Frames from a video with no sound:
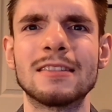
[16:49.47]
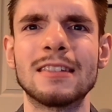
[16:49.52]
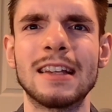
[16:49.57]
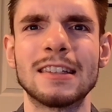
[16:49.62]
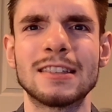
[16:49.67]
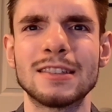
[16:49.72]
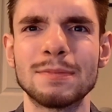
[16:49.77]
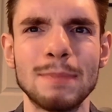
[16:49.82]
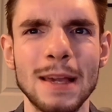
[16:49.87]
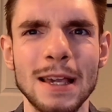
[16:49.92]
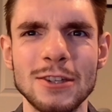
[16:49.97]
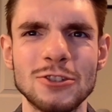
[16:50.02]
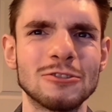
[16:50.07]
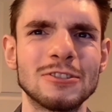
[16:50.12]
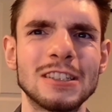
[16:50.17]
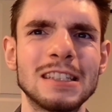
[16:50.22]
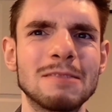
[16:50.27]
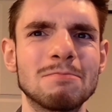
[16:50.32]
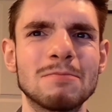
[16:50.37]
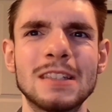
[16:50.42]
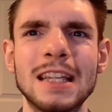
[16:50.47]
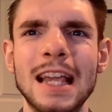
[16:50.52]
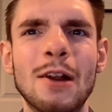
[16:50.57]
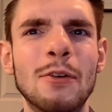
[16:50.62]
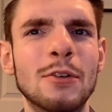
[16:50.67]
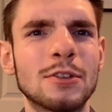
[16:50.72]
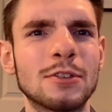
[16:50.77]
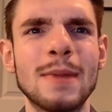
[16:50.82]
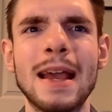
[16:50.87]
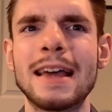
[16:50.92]
especially
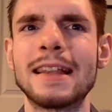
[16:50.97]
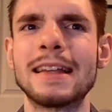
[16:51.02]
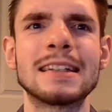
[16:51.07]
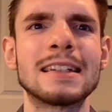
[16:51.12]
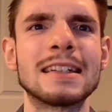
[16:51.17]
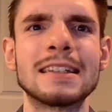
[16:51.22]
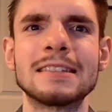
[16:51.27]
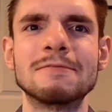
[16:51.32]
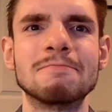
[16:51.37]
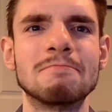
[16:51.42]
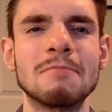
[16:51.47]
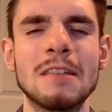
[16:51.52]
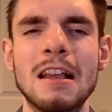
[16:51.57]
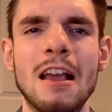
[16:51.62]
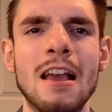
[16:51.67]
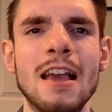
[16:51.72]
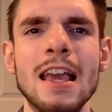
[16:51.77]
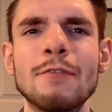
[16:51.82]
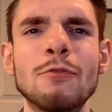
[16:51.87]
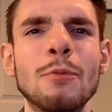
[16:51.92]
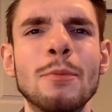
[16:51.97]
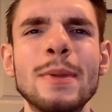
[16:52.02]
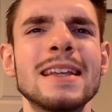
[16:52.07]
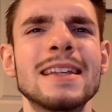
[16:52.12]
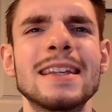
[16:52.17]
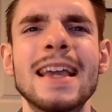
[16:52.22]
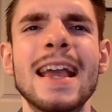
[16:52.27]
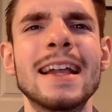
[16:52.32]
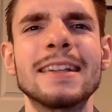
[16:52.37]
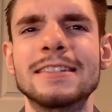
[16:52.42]
charismatic, and if we're being
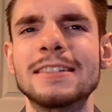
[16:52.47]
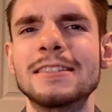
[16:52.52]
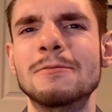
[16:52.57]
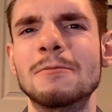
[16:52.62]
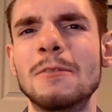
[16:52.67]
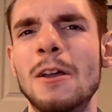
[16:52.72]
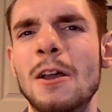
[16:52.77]
candid,